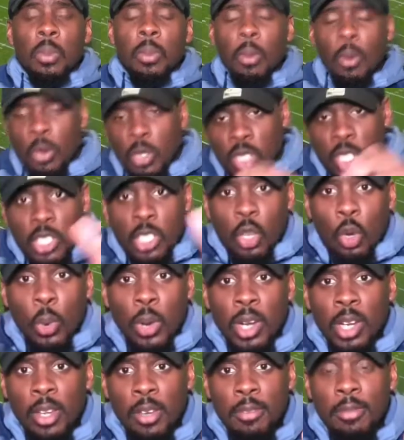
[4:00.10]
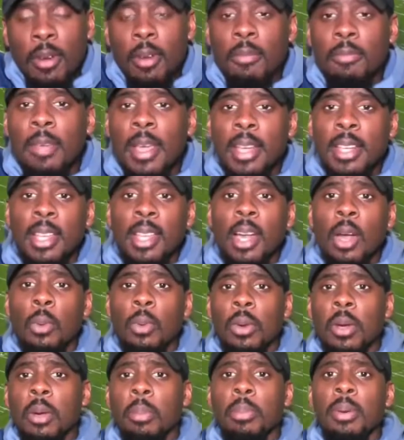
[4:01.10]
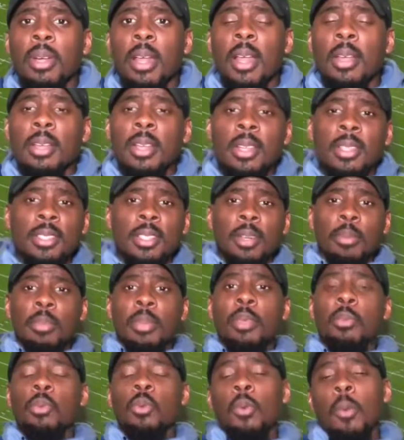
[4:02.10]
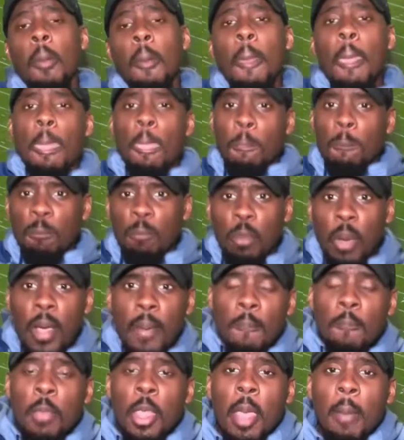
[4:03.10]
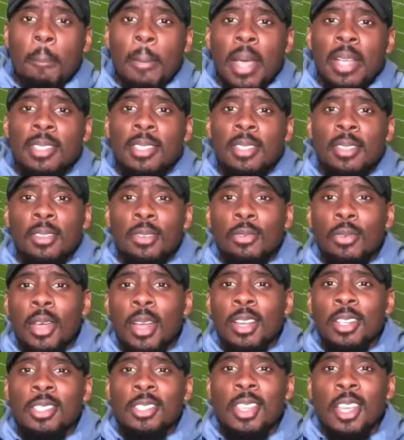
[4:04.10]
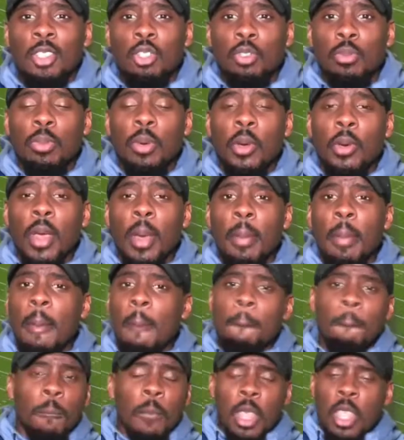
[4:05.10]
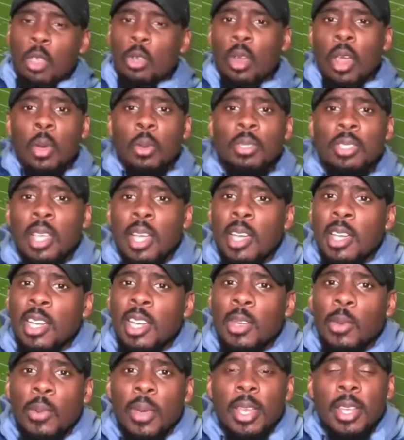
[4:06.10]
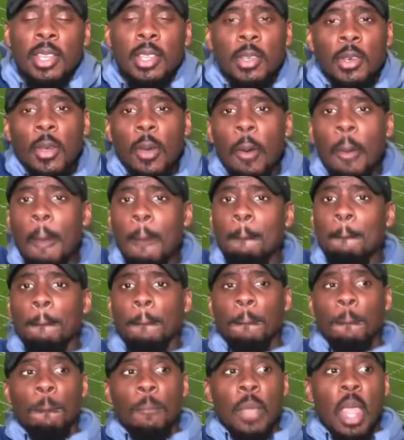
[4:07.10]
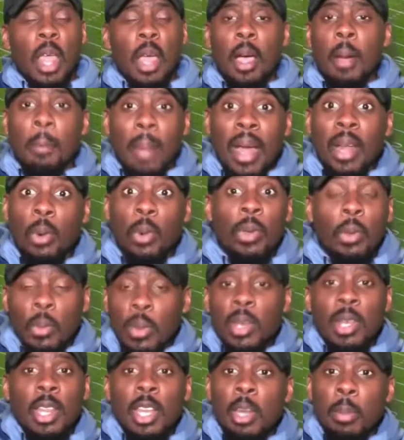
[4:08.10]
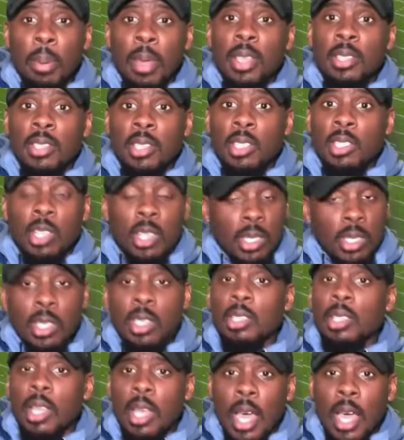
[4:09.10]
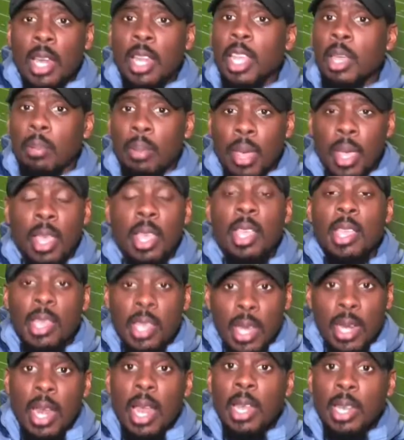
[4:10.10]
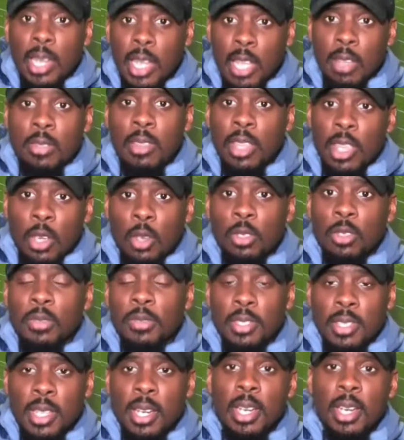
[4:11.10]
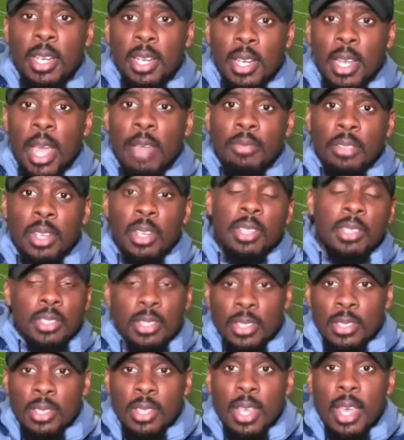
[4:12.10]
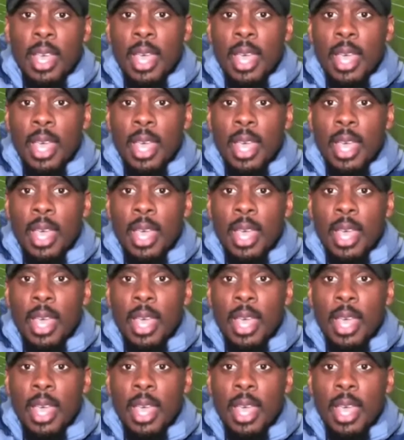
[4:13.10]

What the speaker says: Bowl. Just a quick little fun fact that I wanted to put out there to the people. But back to the regular schedule programming. You know, it was an ugly win, you know. By the way, we need to pay CJ. CJ got to get paid. He cannot leave the Eagles facility after this season